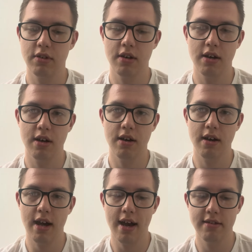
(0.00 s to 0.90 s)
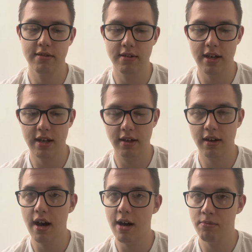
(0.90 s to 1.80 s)
As a
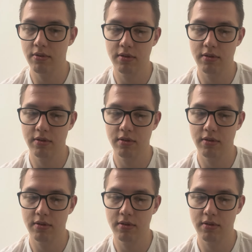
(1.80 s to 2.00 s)
cop,